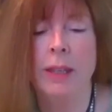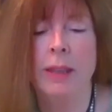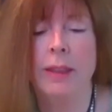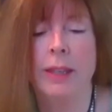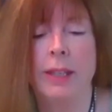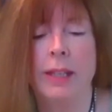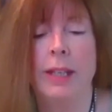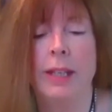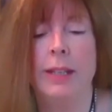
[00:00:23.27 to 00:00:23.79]

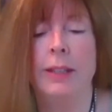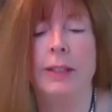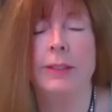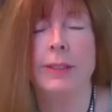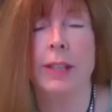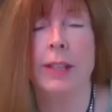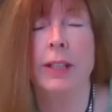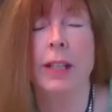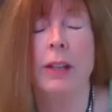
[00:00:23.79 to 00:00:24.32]
the
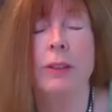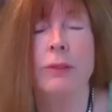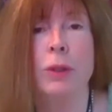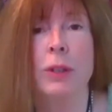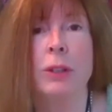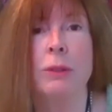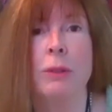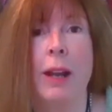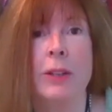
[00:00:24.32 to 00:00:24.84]
Southern
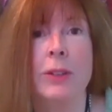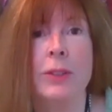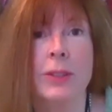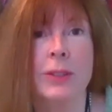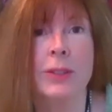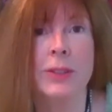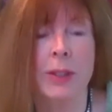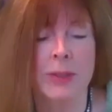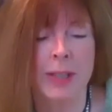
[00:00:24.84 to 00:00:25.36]
California Writers
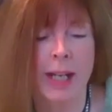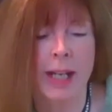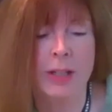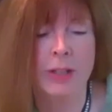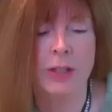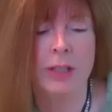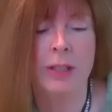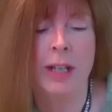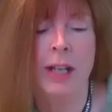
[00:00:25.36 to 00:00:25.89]

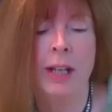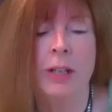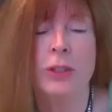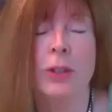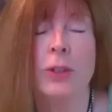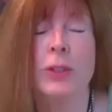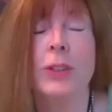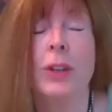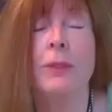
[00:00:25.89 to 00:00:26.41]
Association
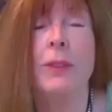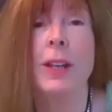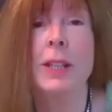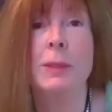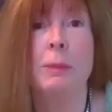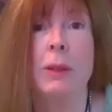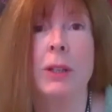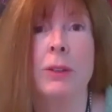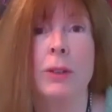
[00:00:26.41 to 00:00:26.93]
turns our
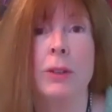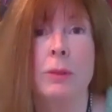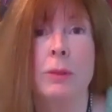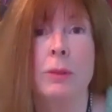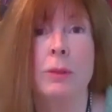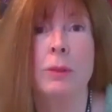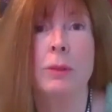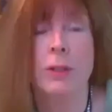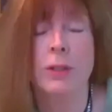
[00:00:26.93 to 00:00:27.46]
Facebook group
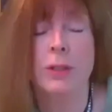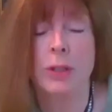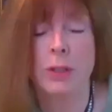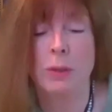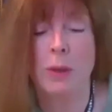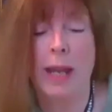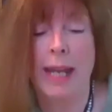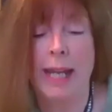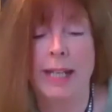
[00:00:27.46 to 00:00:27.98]
over
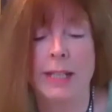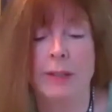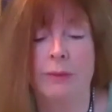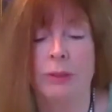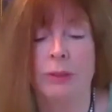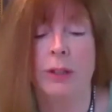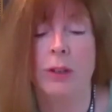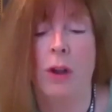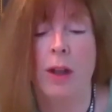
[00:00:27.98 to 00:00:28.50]
to a
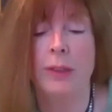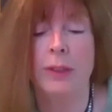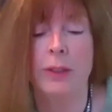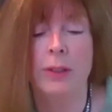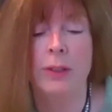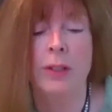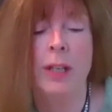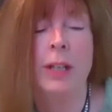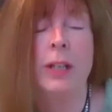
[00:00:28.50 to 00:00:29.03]
different author